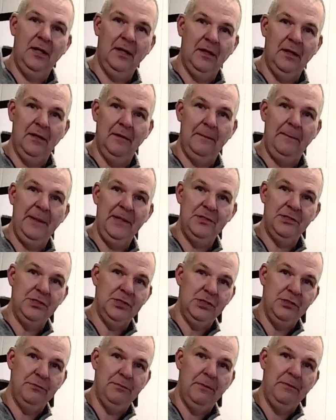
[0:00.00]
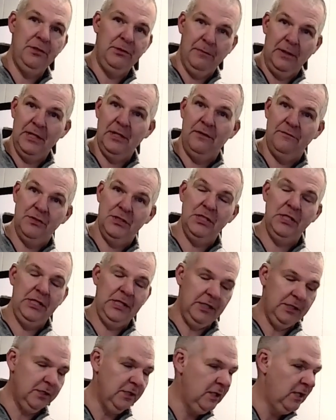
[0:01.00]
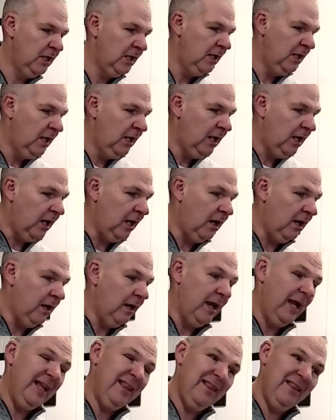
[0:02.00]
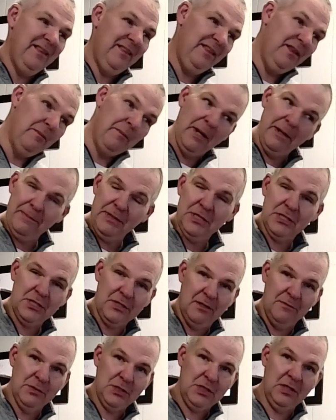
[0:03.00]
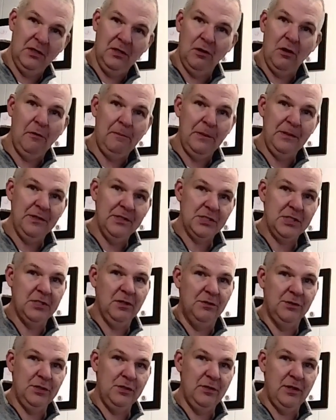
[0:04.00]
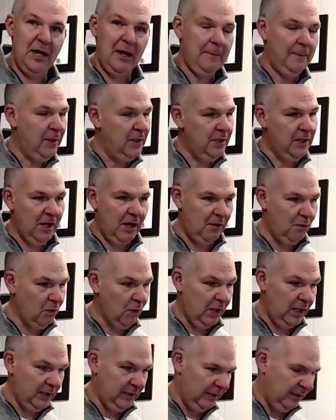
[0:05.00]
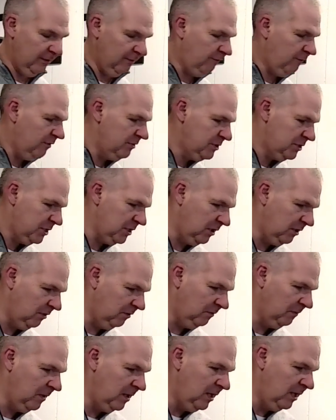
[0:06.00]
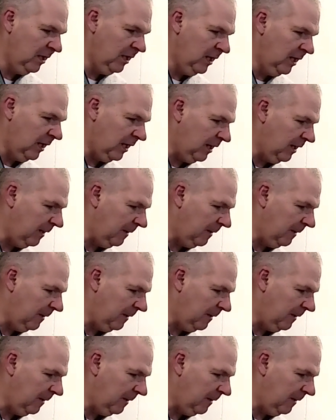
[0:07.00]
benches you might have seen. And there might be some still open that still do that, but not where I live. So I